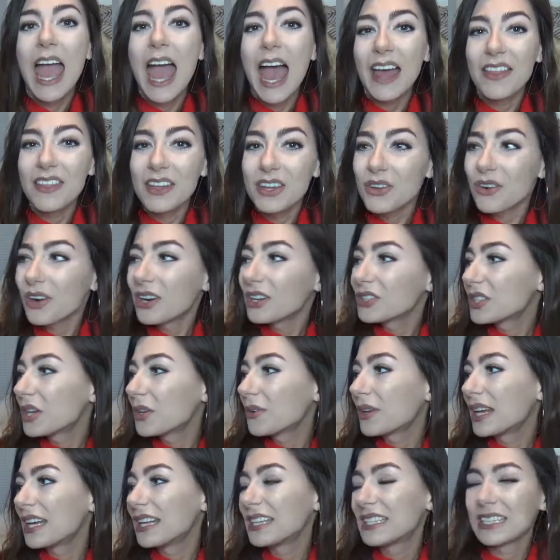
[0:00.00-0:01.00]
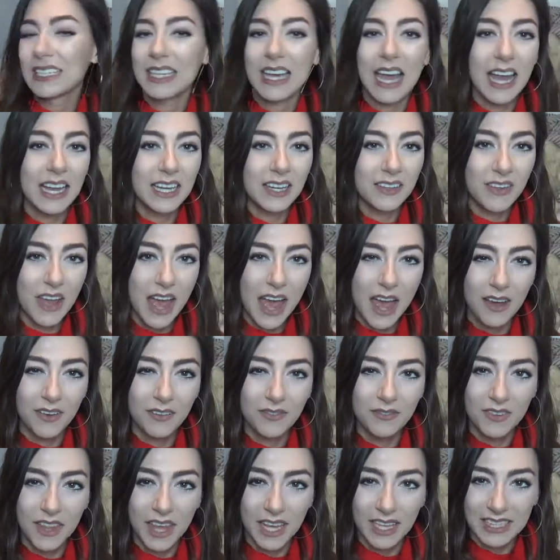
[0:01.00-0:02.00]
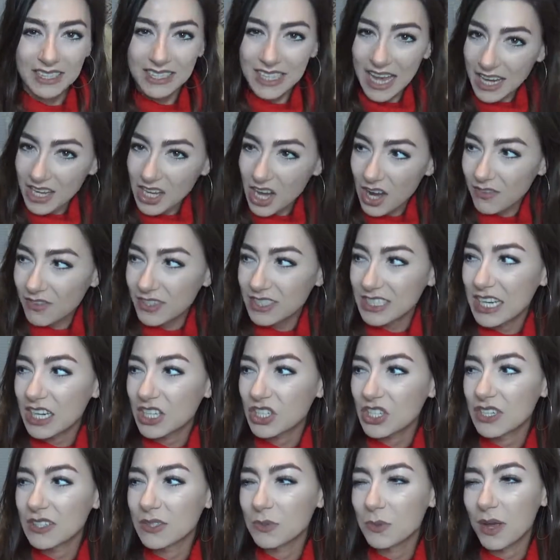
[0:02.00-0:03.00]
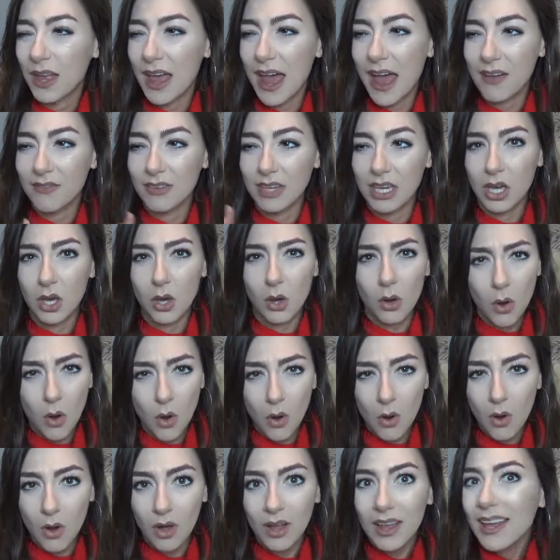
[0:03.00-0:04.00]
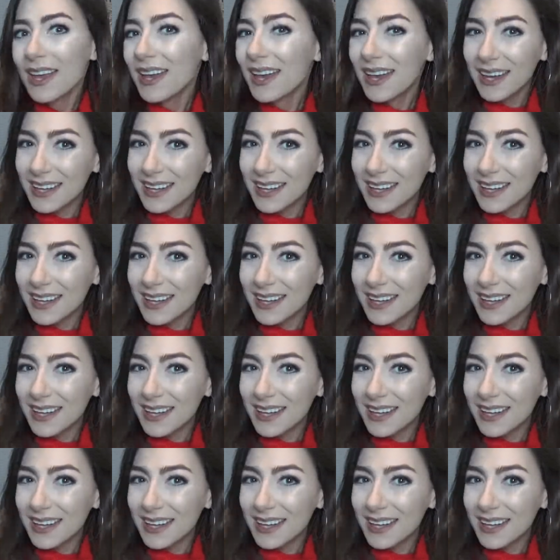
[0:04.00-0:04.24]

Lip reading: and then you're also getting to kind of have like side conversations while having a goal.